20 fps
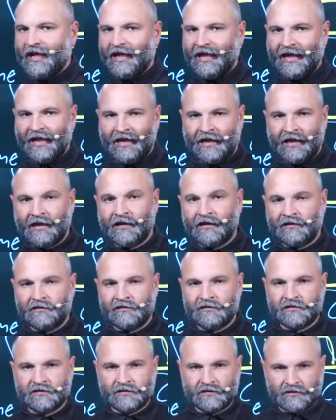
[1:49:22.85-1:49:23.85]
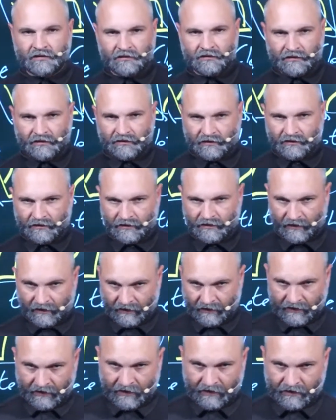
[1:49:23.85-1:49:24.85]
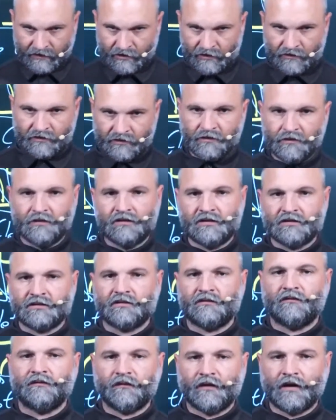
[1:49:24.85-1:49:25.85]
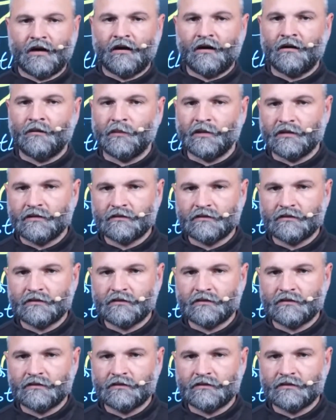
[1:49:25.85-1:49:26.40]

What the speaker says: and the connection to his environment,